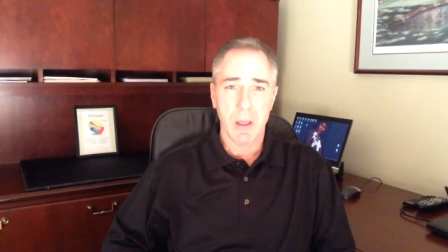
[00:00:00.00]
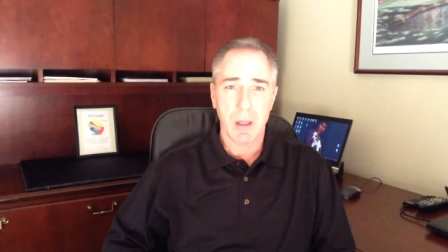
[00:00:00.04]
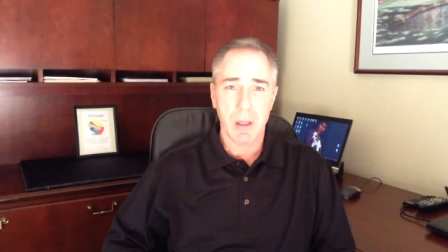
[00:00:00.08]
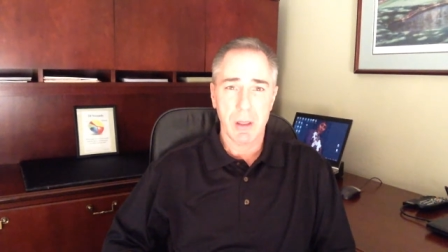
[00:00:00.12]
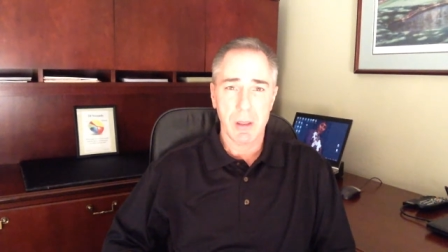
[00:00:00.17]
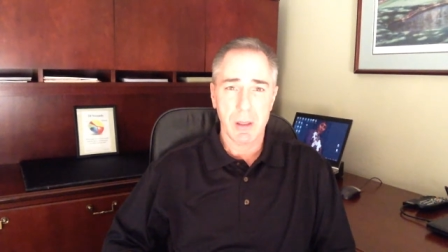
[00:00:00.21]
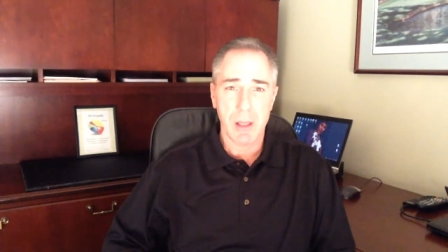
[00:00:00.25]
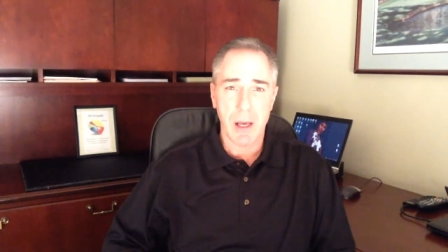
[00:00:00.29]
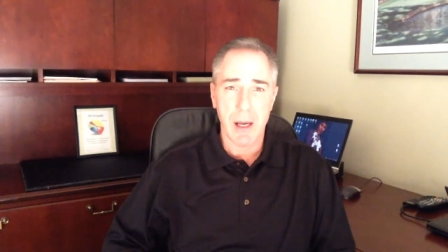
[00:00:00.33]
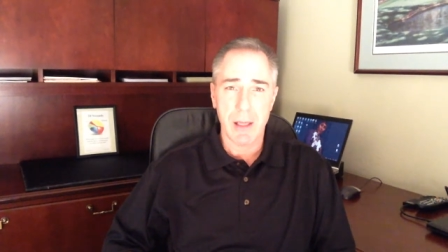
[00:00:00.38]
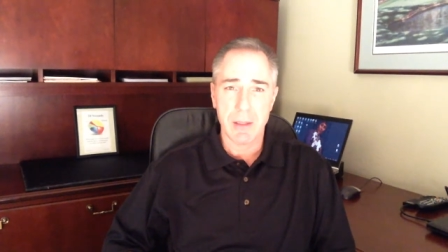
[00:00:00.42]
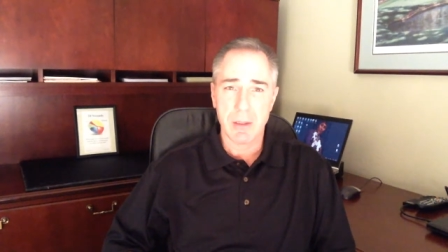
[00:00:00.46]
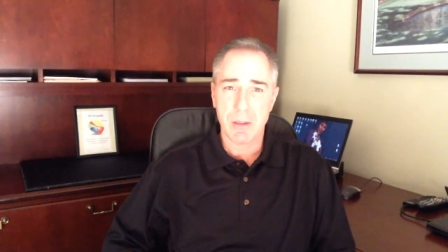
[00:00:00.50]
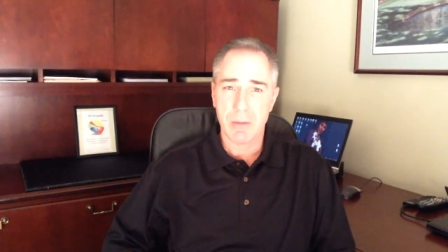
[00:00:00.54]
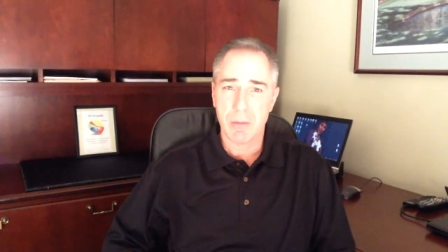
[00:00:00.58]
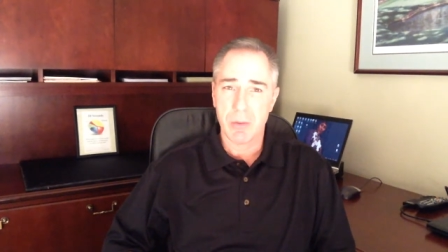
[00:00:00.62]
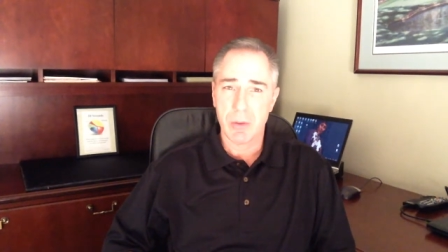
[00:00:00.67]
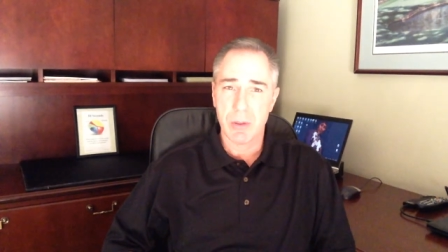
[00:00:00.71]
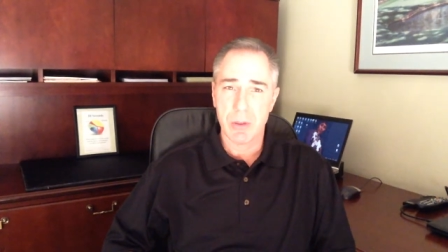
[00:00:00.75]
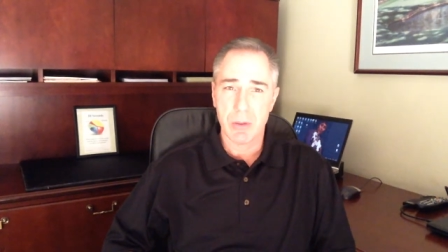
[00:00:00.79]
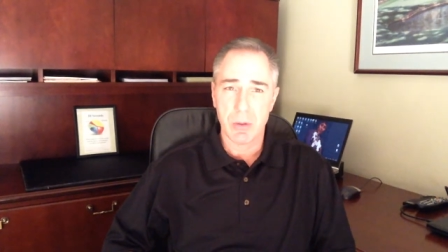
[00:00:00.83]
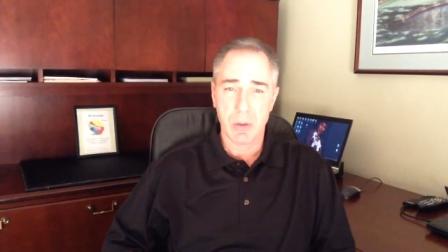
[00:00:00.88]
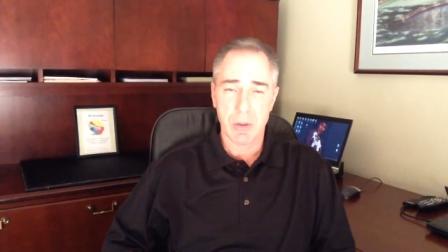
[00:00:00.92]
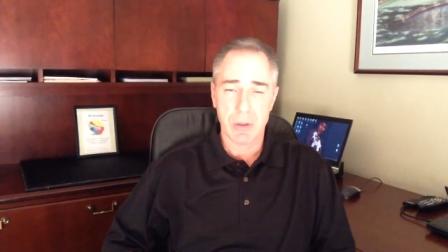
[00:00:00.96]
Lots of
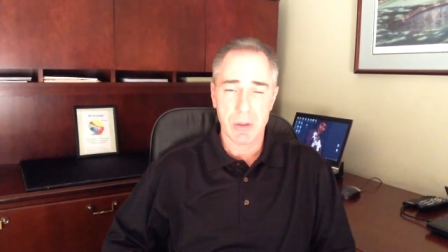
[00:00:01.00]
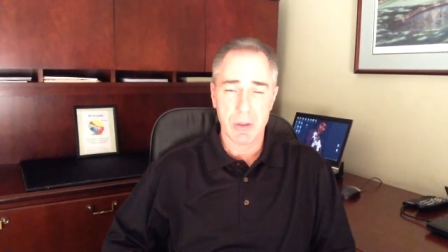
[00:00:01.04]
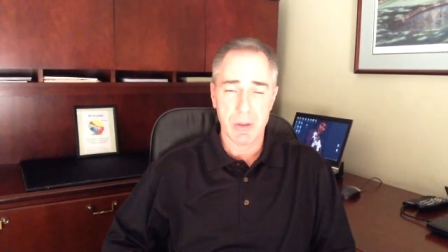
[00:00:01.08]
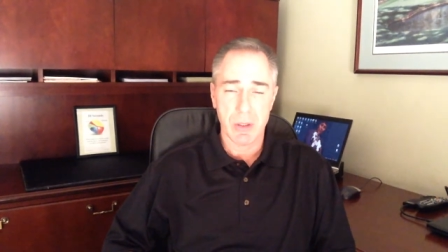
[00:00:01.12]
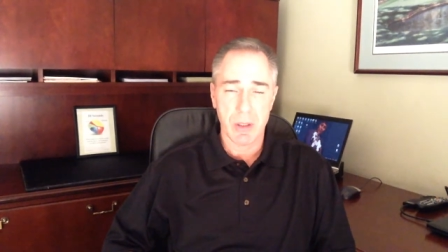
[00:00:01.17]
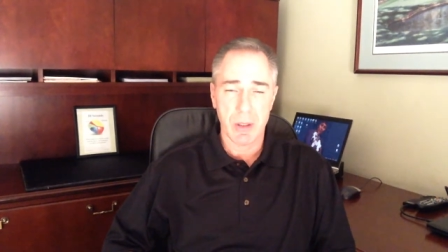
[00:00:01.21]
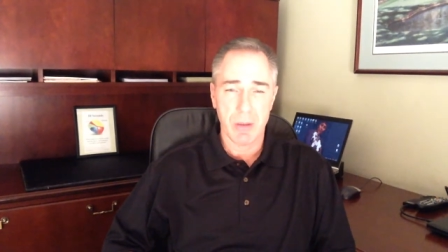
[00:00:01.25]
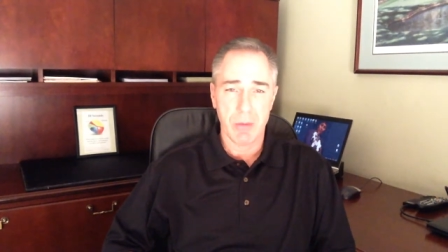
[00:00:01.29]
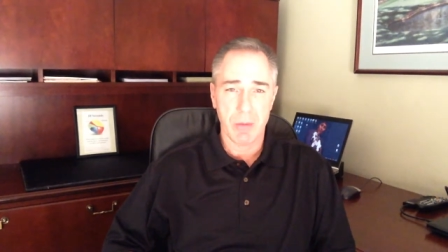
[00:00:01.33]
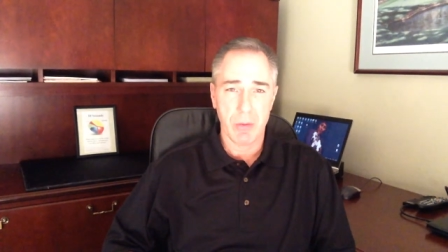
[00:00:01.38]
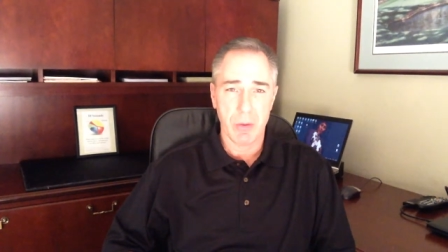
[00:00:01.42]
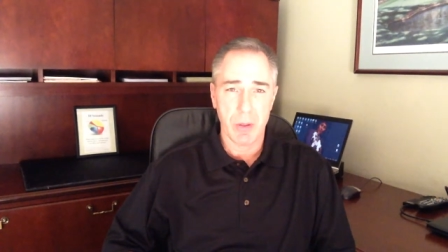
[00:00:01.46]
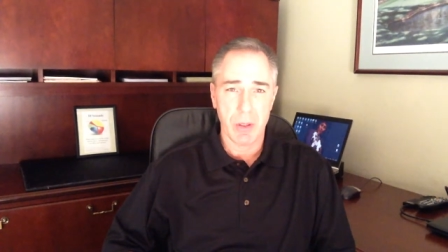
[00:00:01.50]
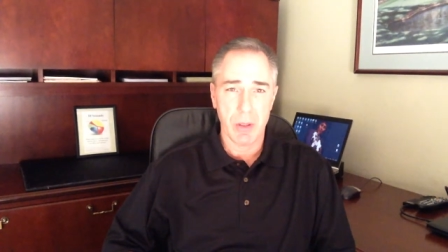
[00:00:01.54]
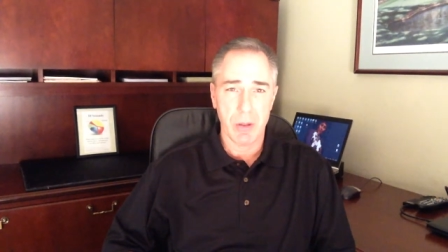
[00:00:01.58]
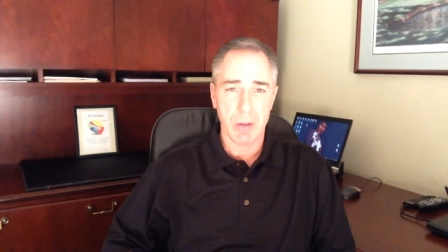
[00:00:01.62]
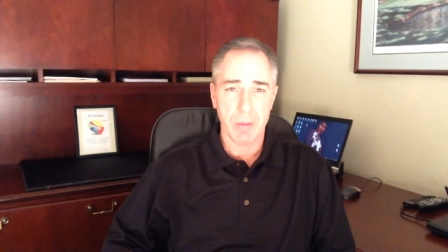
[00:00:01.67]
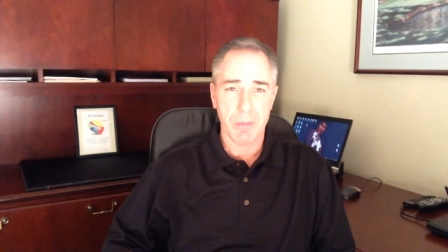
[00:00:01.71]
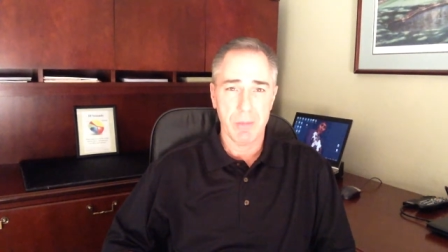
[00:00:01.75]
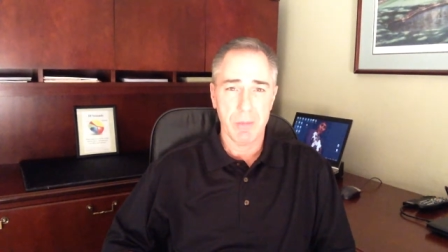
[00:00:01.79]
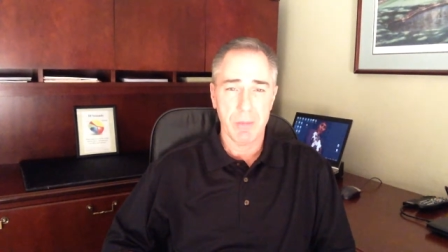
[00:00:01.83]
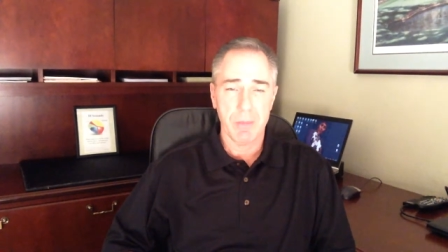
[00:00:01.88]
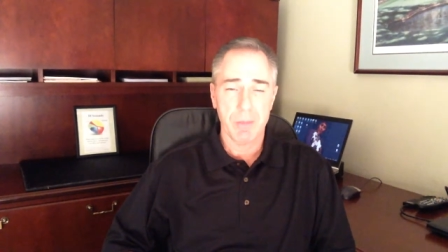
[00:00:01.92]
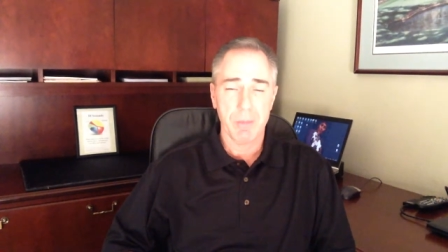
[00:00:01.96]
resources there for you.
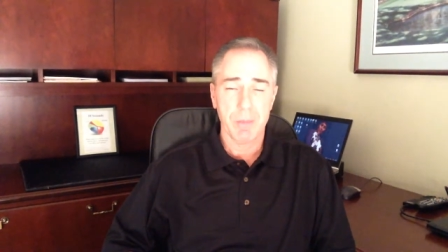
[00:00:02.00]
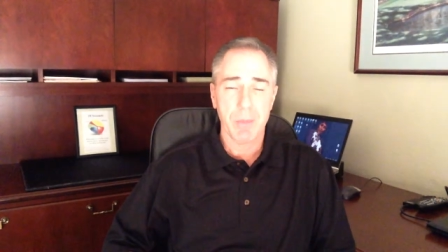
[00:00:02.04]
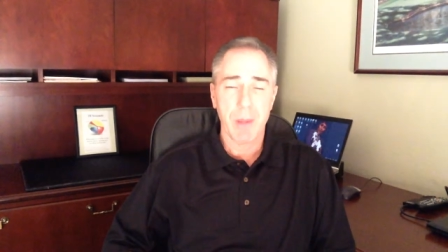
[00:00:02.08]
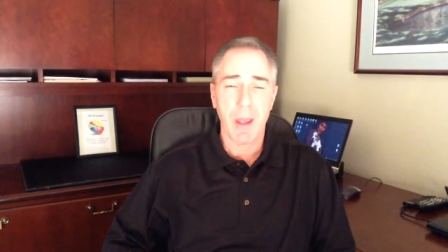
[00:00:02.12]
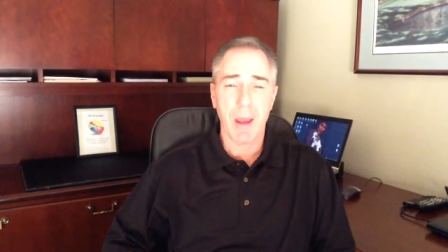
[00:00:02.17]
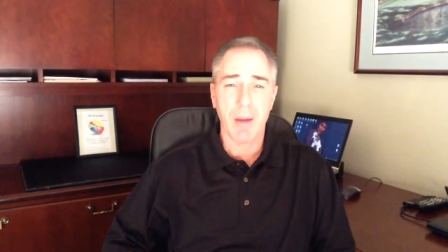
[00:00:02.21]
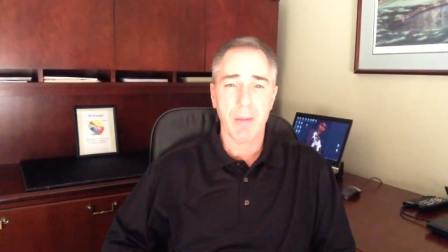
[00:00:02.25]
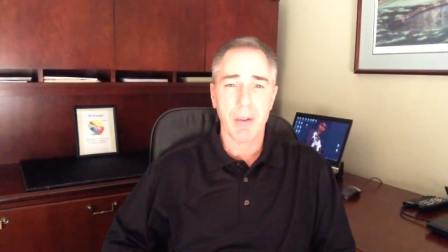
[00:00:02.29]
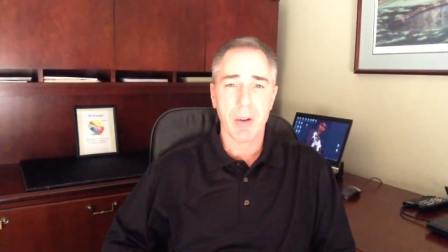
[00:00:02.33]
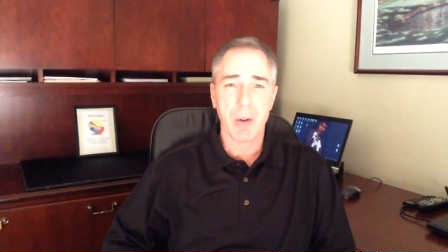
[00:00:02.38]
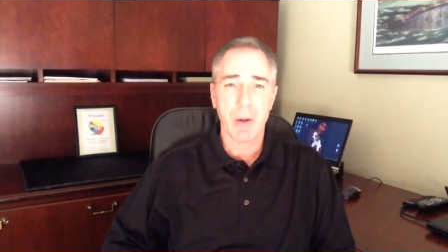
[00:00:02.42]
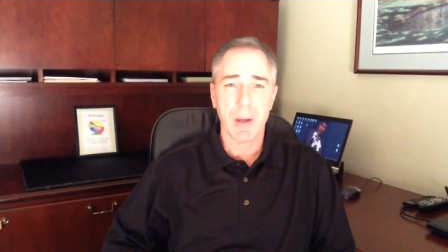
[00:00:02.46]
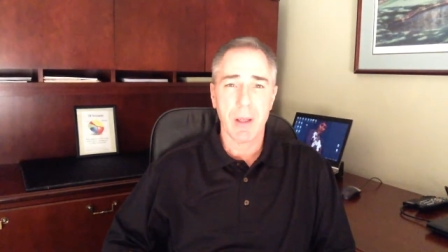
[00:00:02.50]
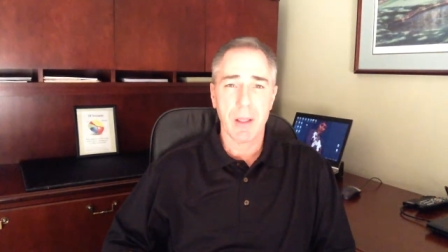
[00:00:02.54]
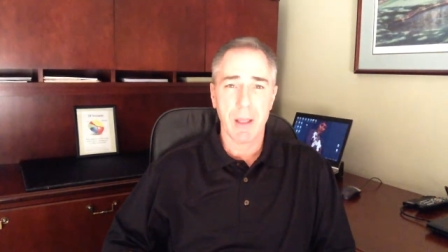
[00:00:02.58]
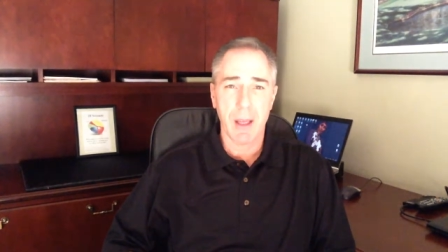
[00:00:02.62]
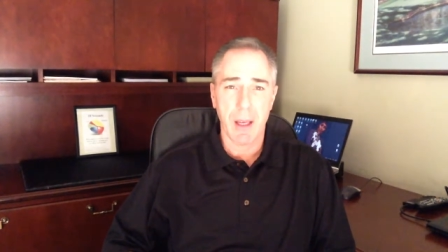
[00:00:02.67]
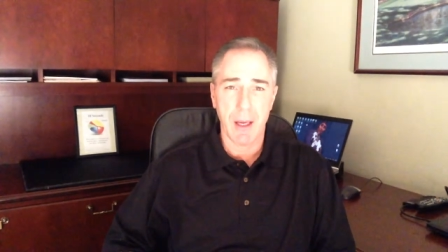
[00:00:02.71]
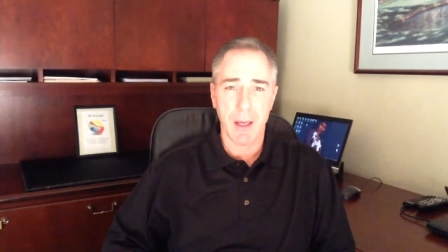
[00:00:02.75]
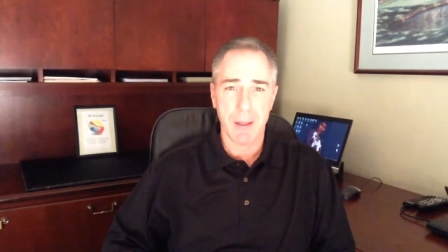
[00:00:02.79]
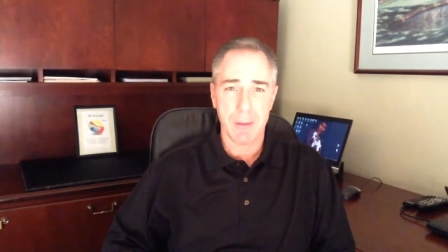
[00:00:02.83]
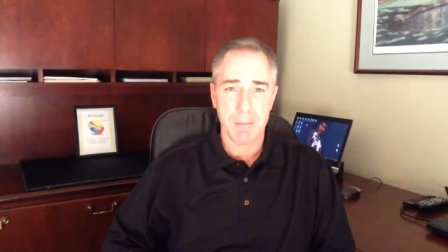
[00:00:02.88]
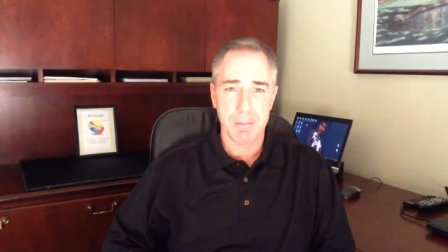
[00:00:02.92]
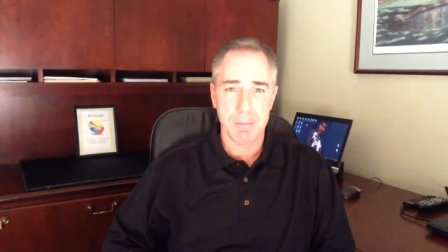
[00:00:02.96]
Have a great
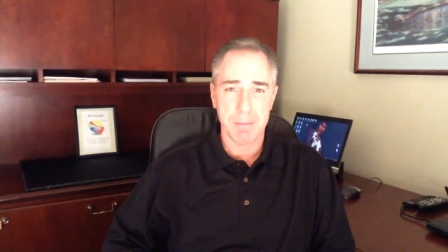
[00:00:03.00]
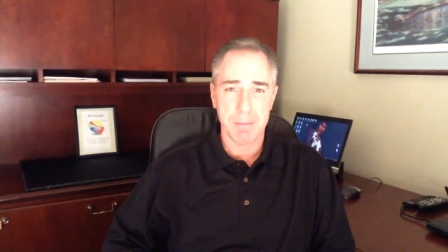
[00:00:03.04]
day.